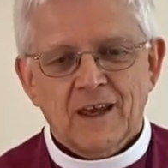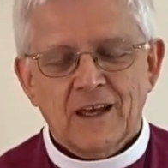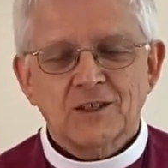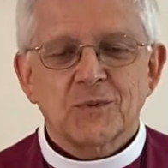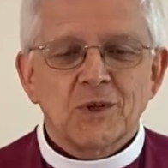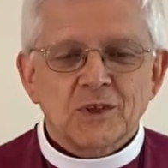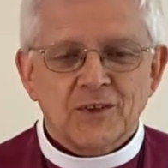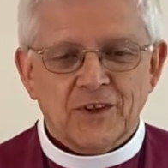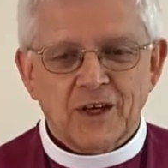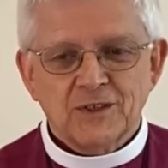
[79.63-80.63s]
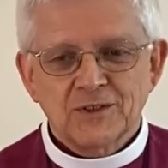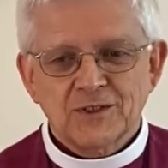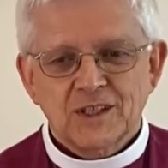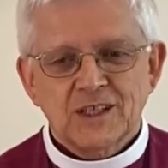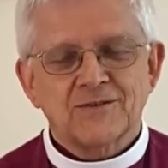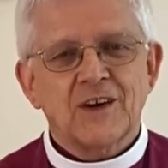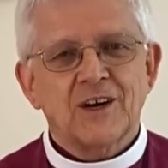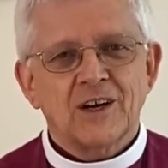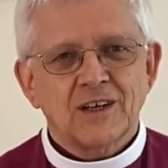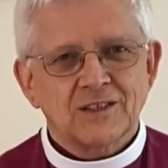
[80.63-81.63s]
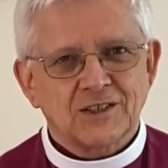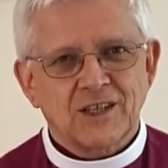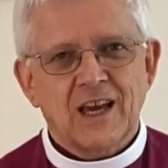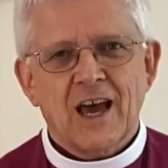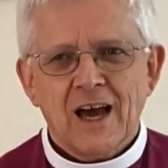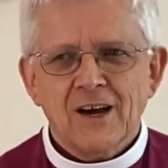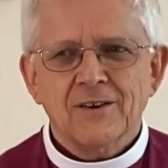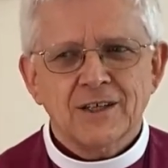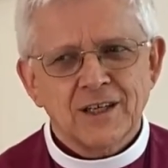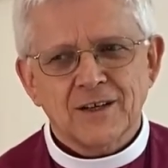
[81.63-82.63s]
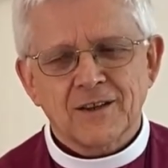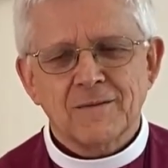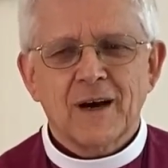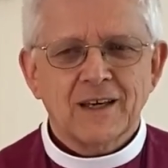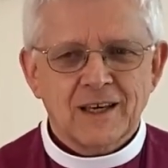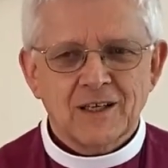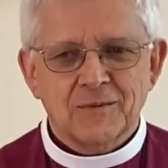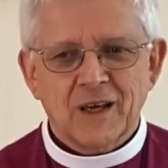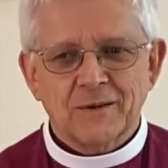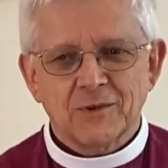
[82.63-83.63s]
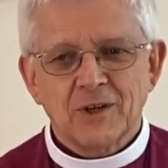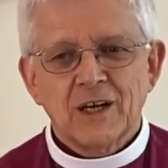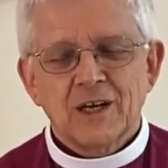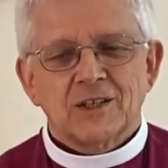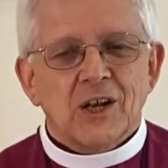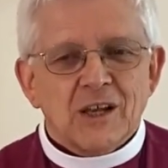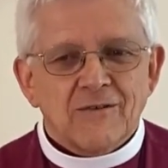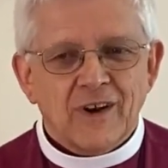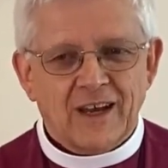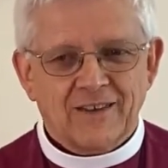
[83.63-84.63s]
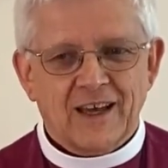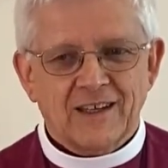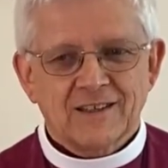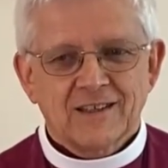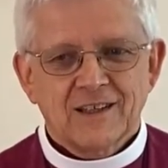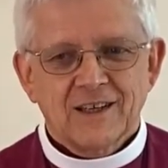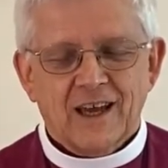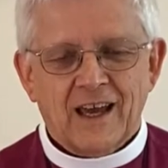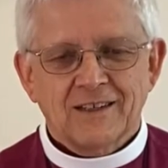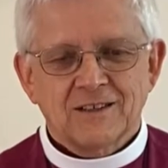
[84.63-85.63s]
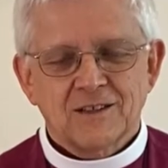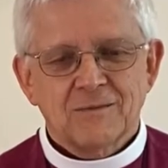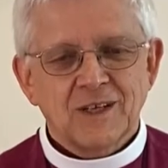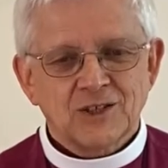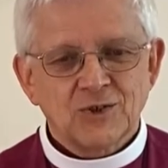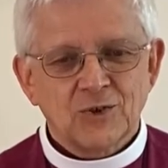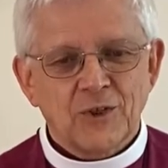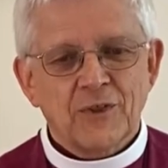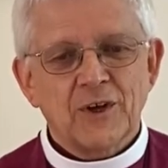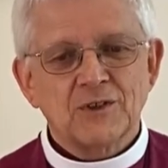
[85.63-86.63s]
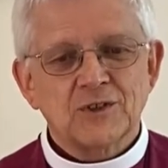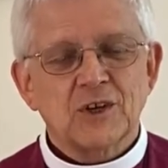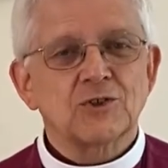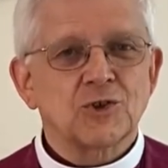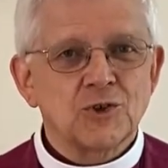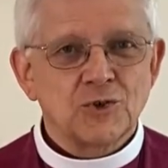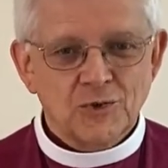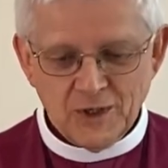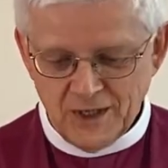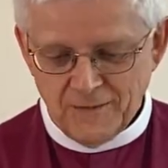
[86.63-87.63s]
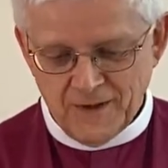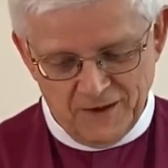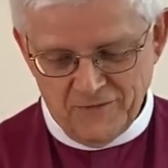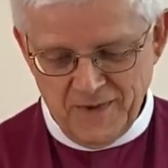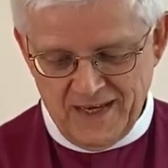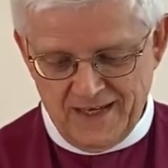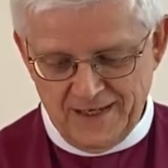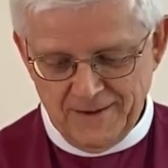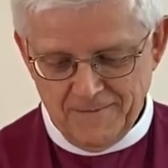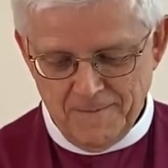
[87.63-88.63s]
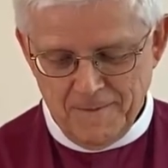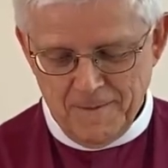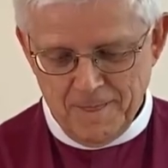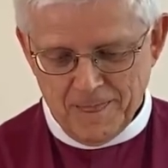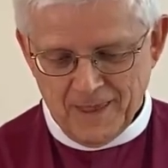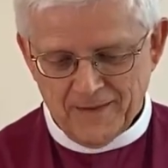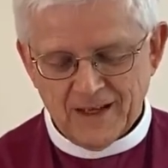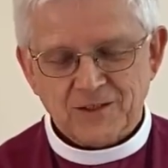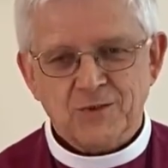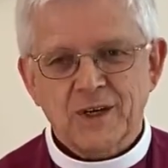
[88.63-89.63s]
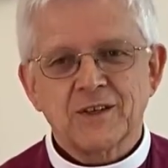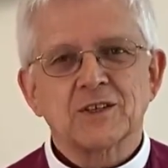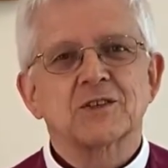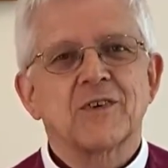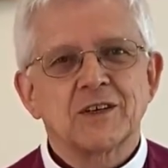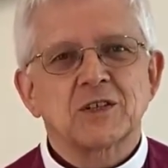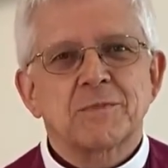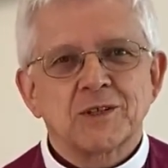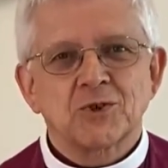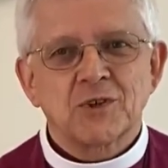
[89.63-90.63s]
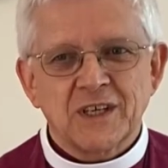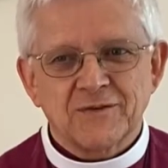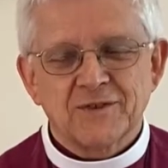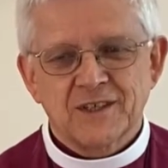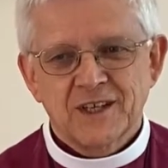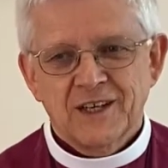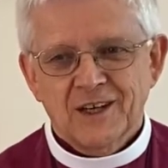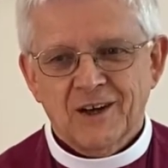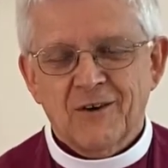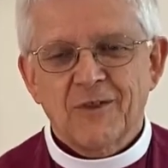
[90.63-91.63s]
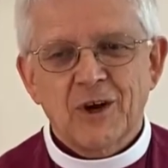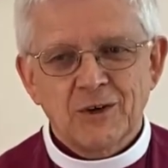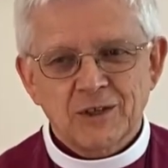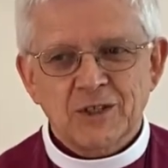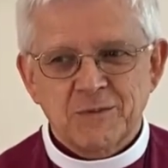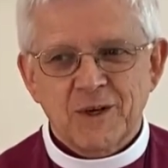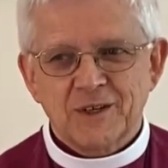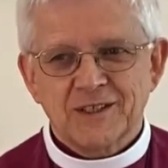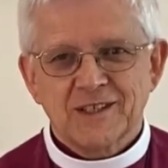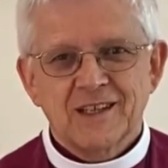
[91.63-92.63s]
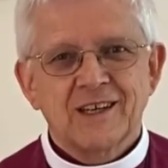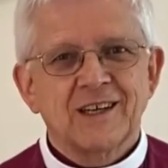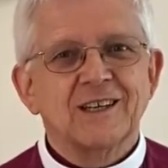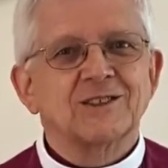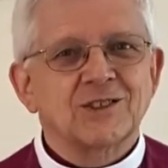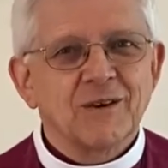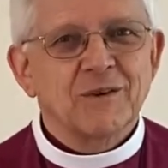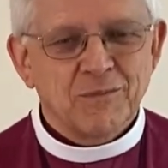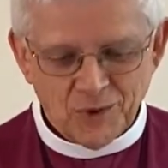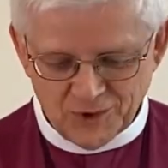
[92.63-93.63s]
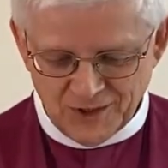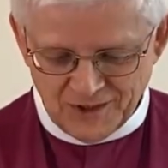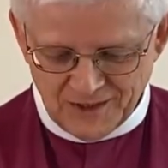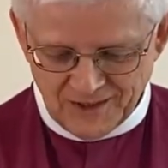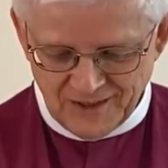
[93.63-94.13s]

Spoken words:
And as we look at those, it's very hard to say, how on earth am I going to be able to live like that and to make sure that those are true of me? And that's where this very special gift of the Holy Spirit is so important.